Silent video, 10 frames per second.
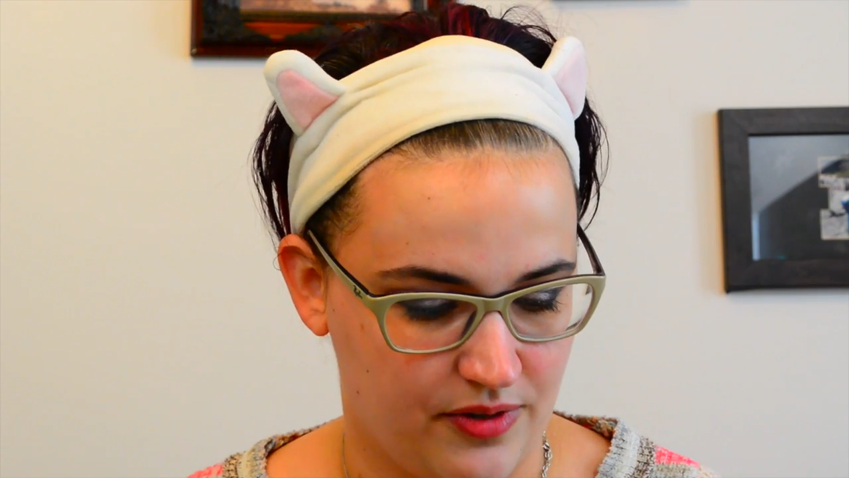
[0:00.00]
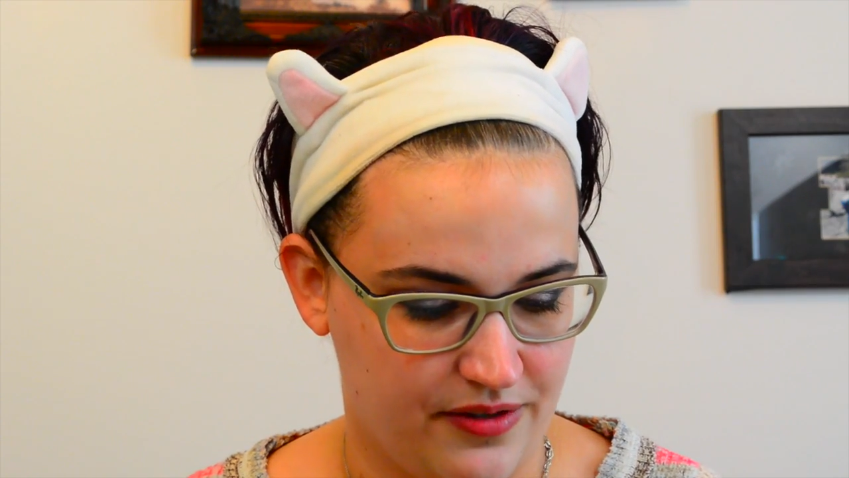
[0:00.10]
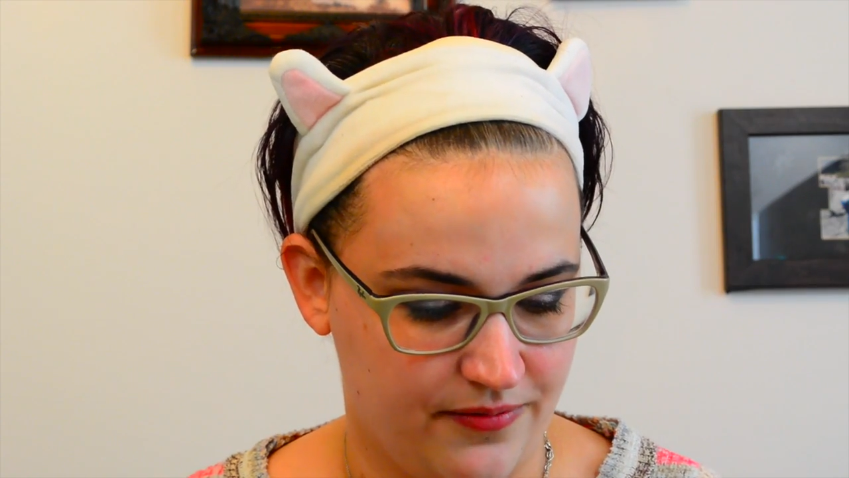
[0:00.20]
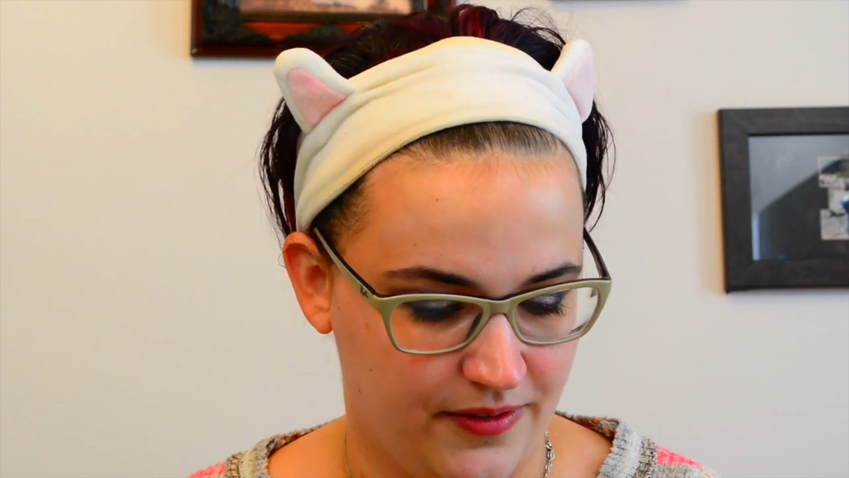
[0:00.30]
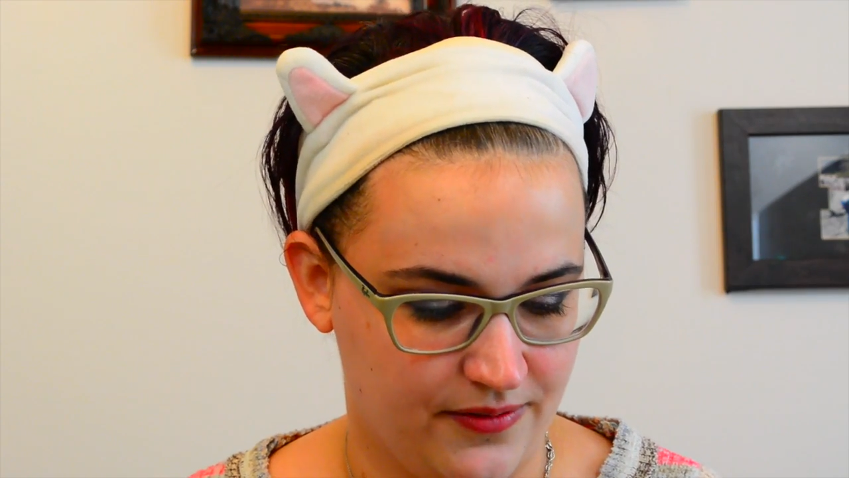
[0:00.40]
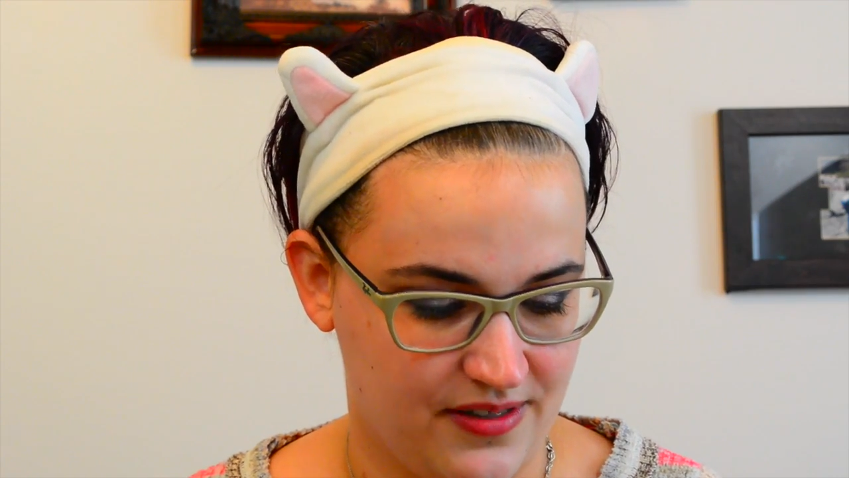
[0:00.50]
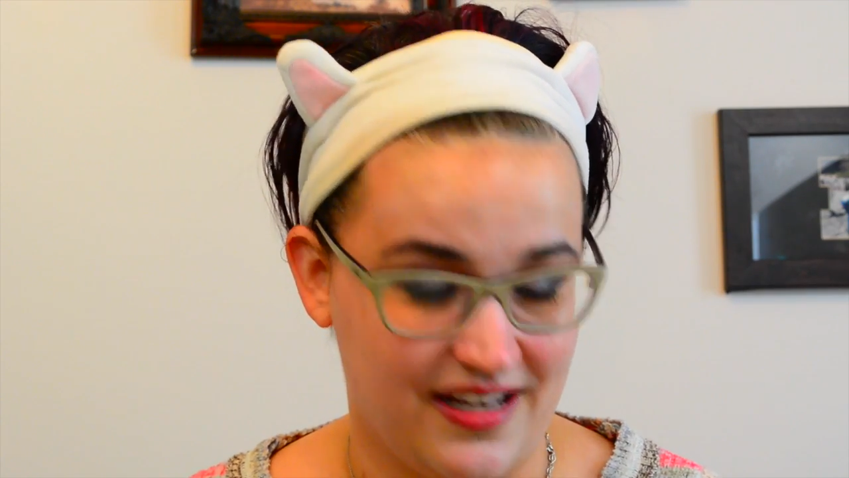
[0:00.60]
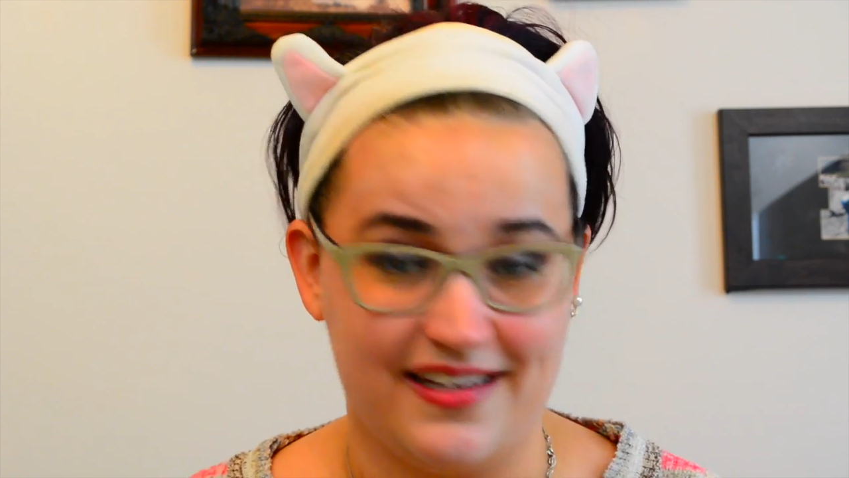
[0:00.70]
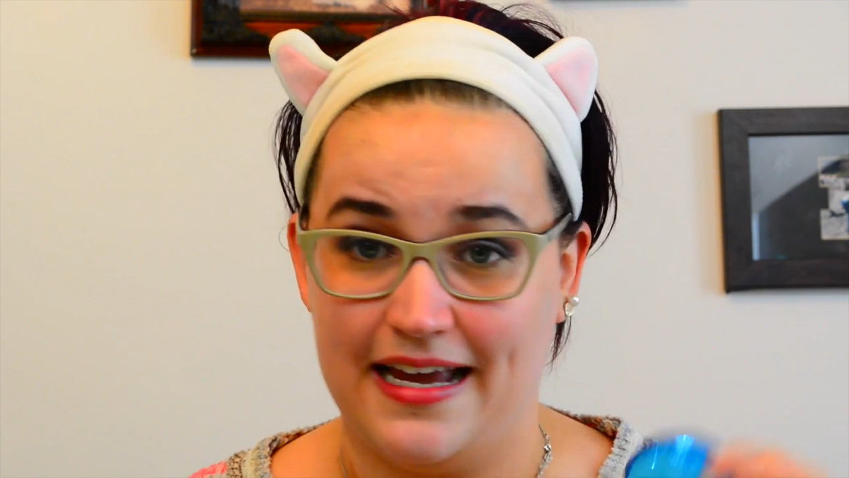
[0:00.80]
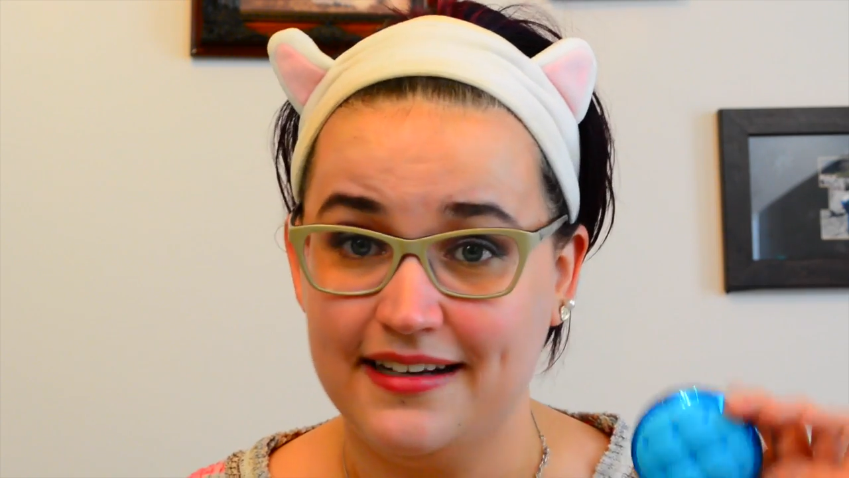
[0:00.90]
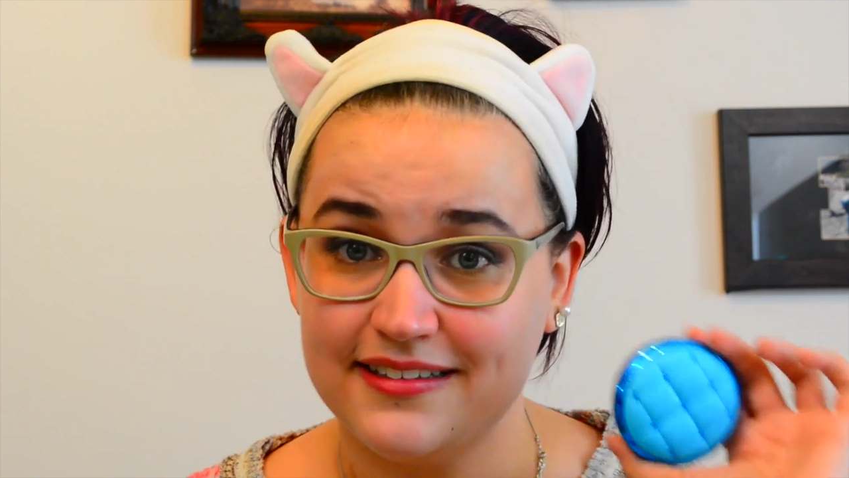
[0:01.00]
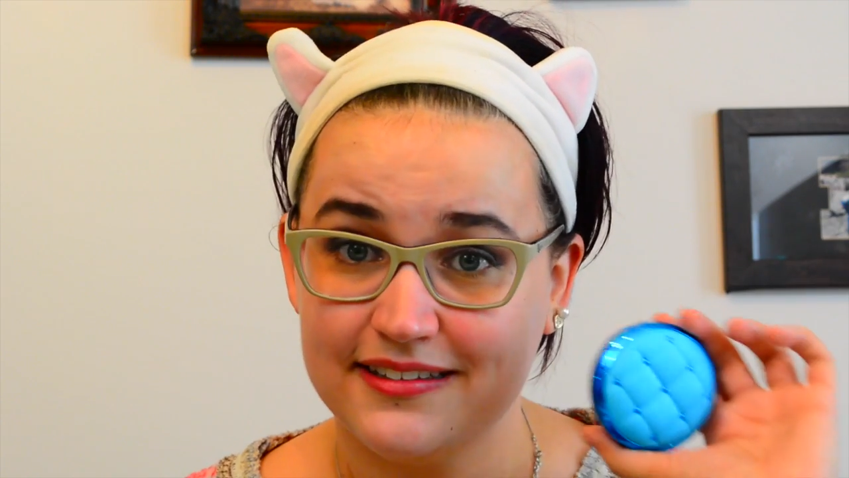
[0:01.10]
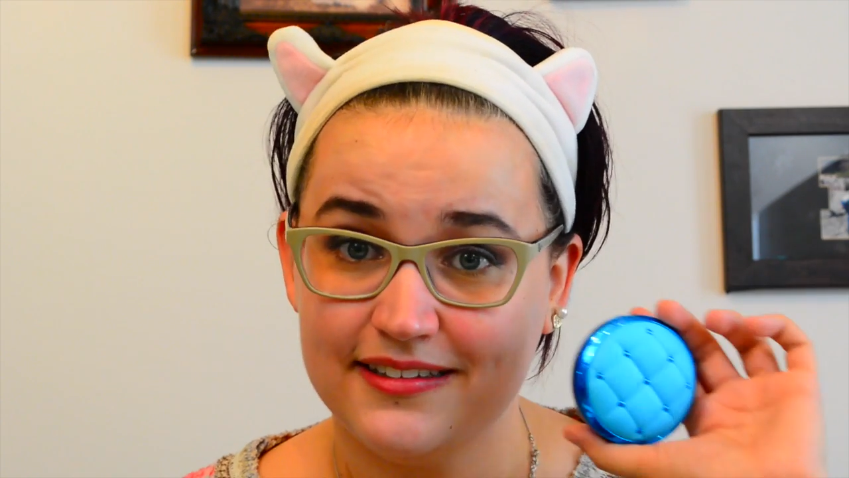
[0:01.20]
refills yet.